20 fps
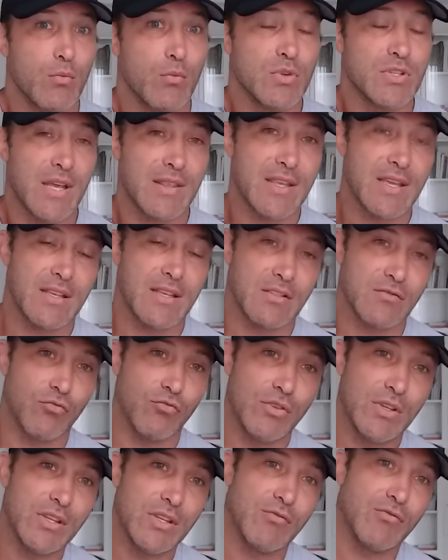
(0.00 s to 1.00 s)
which I think is
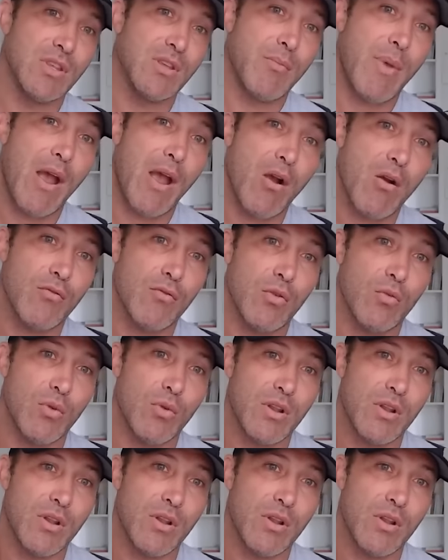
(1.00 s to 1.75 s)
really, really powerful.